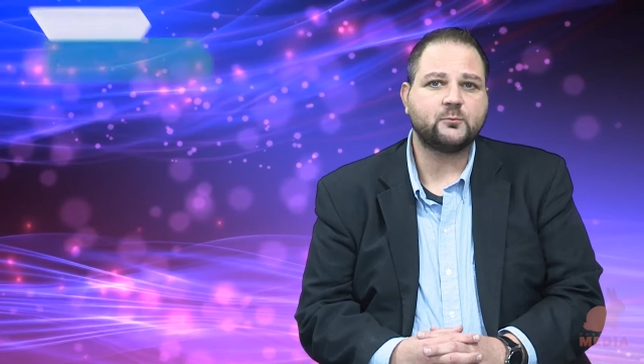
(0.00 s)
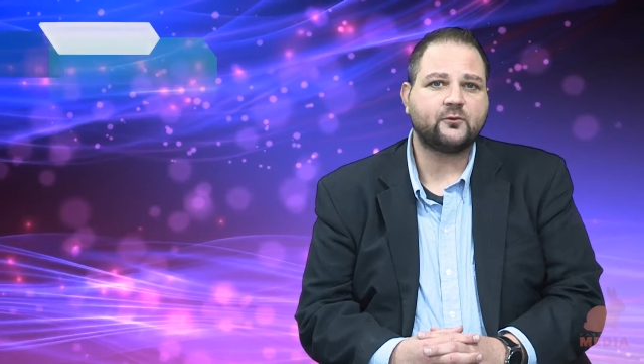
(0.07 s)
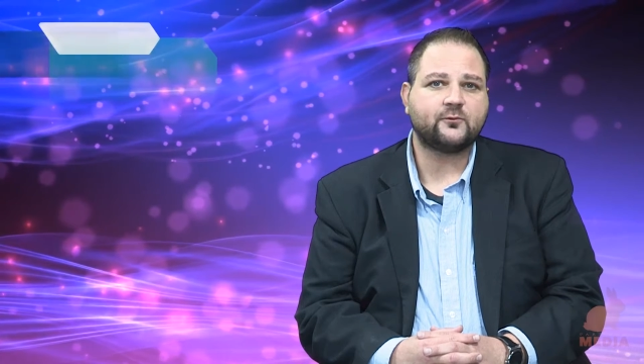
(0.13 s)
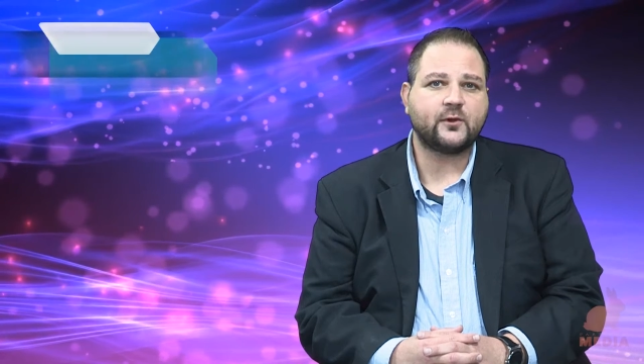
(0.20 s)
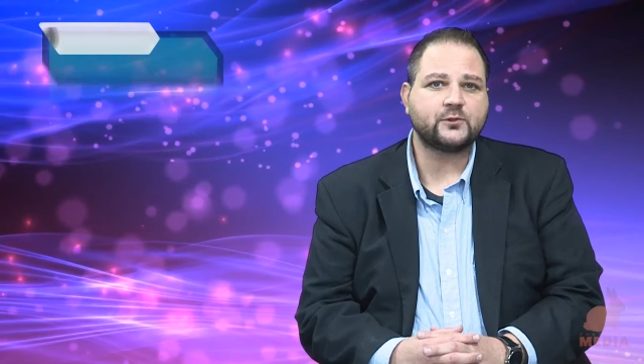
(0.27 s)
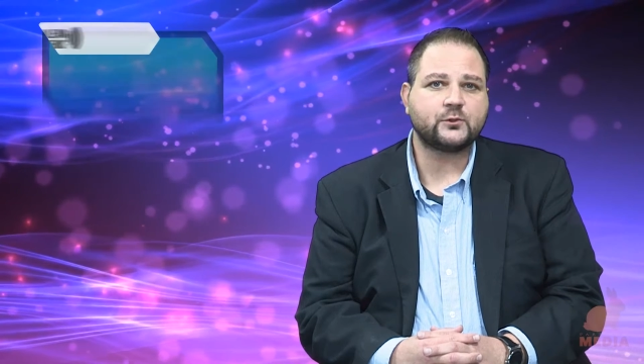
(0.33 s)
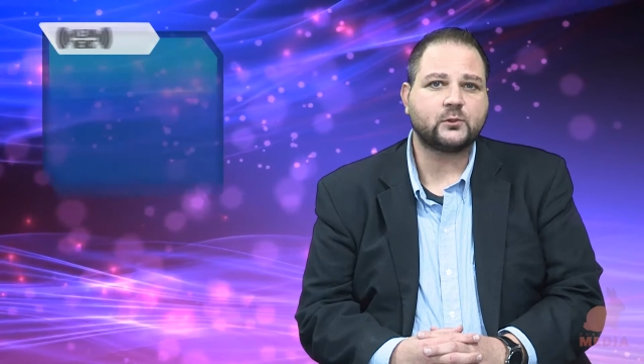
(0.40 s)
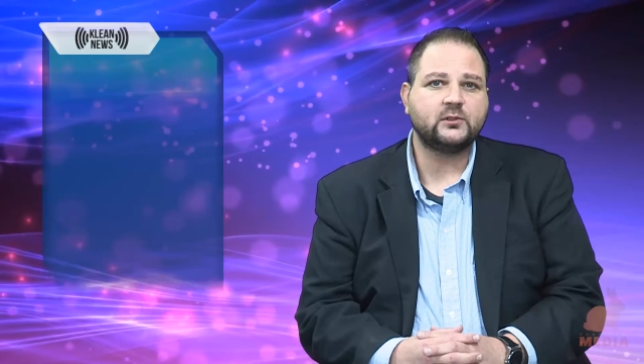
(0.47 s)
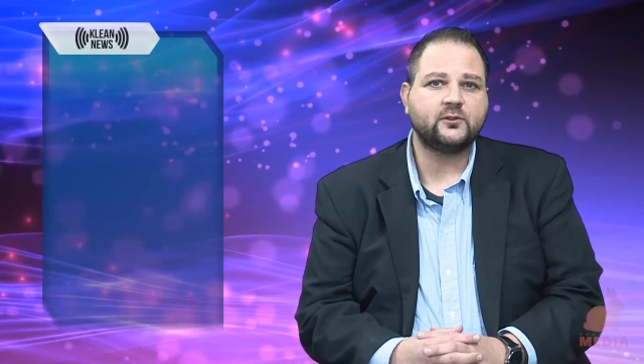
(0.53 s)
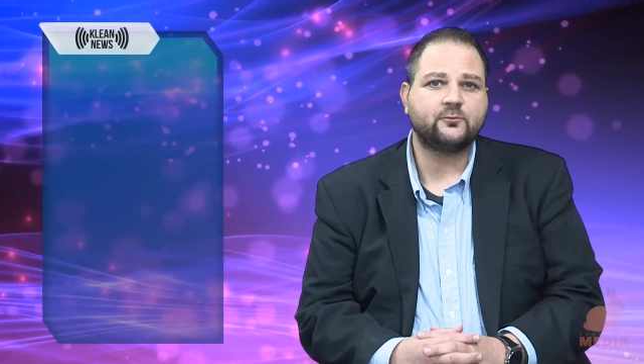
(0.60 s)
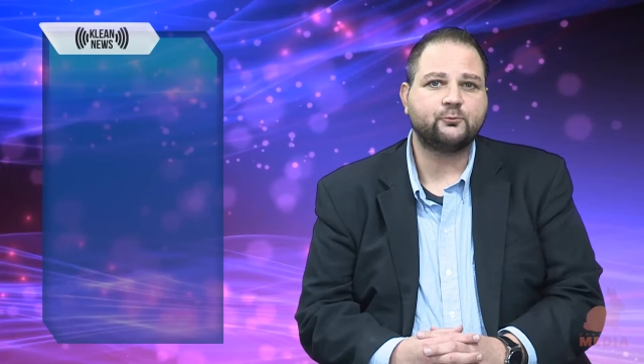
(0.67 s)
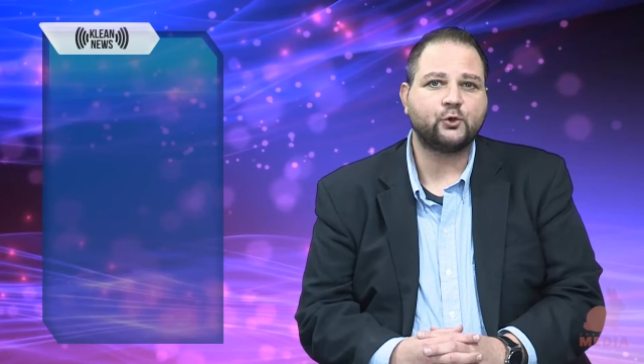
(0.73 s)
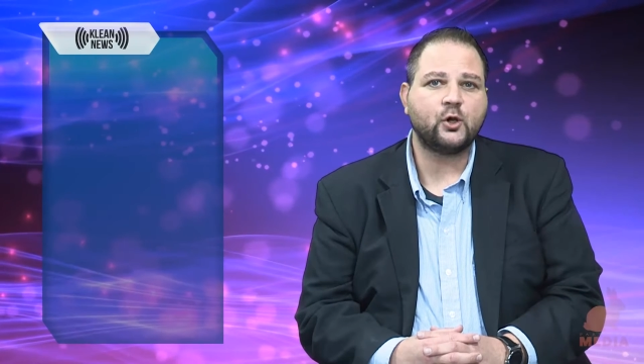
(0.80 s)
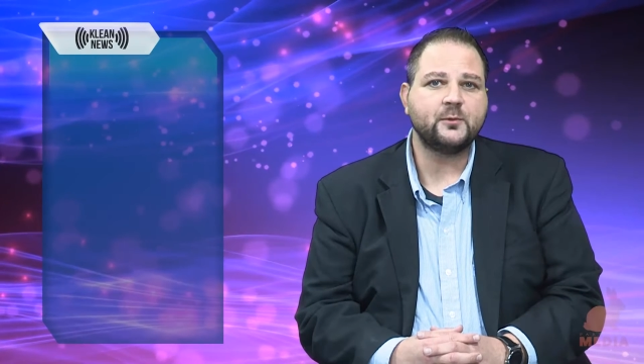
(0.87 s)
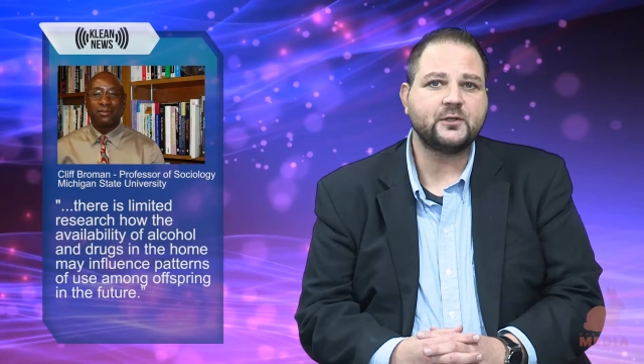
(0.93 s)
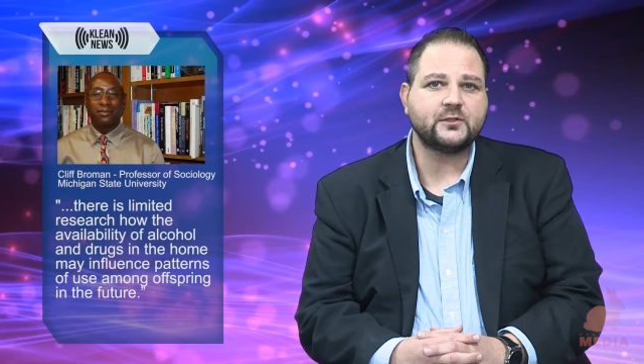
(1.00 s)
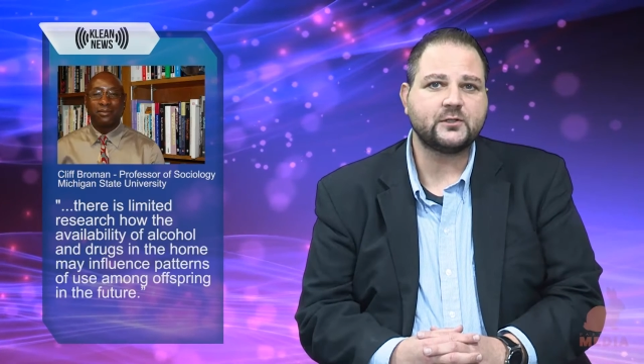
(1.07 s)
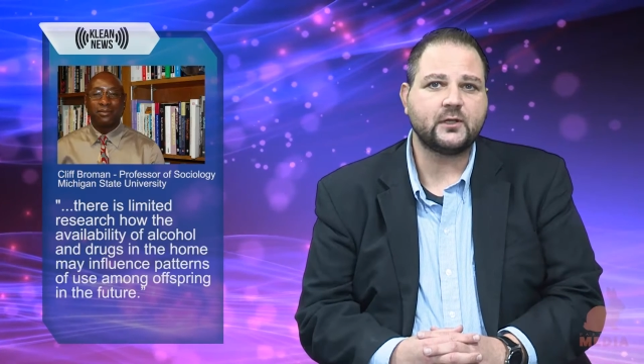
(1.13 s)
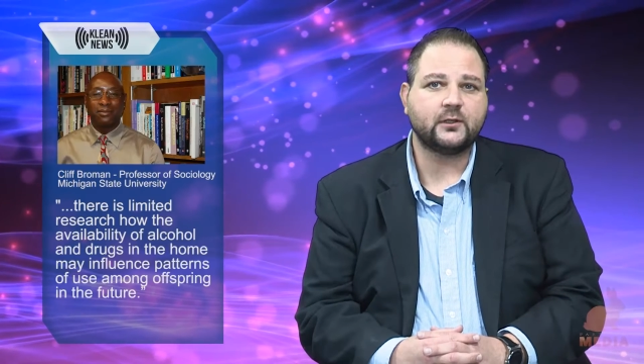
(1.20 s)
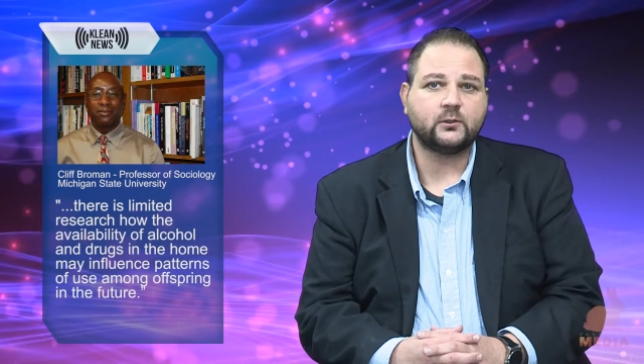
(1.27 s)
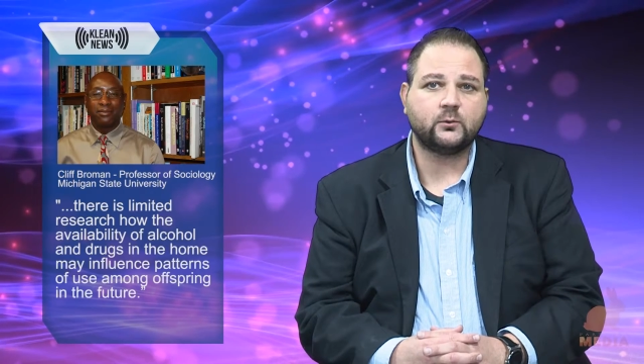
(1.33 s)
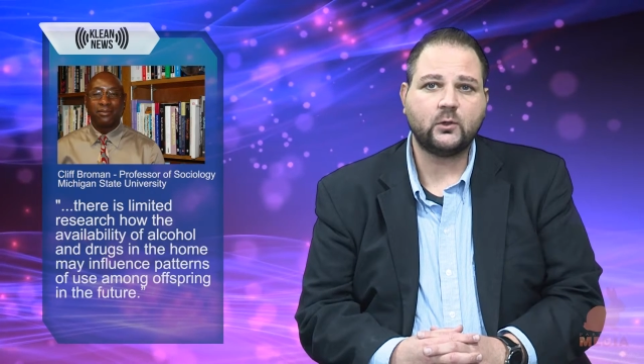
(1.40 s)
professor Cliff Broman,
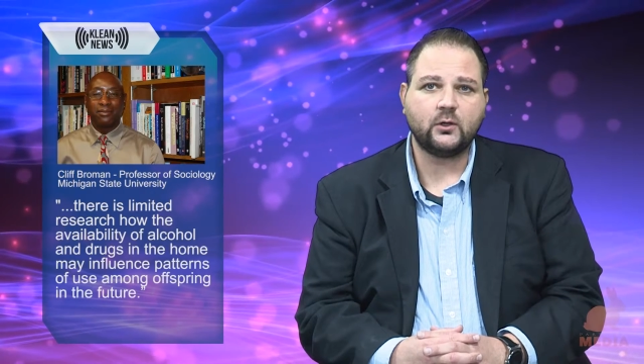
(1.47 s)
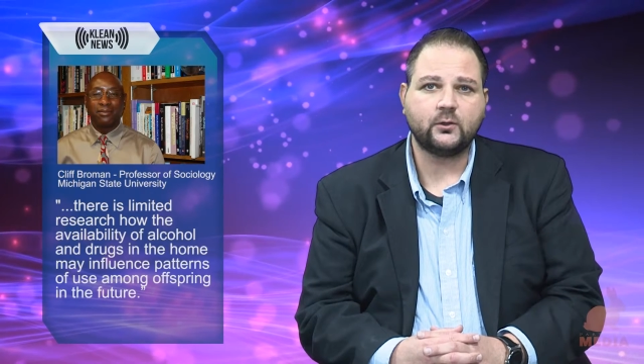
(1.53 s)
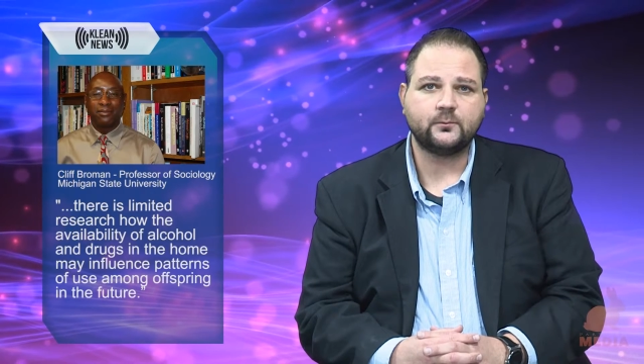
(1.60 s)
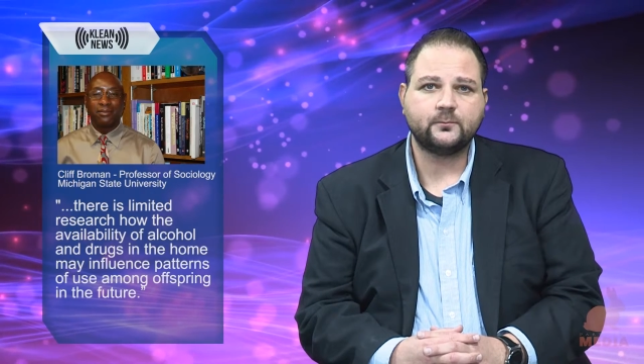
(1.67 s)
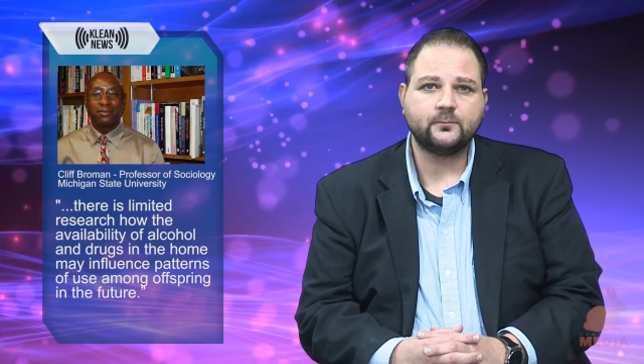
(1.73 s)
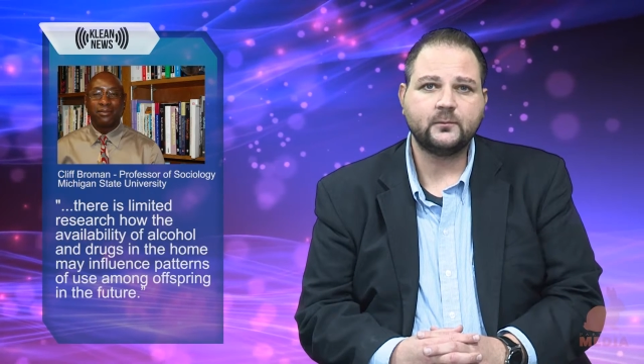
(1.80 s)
said, quote,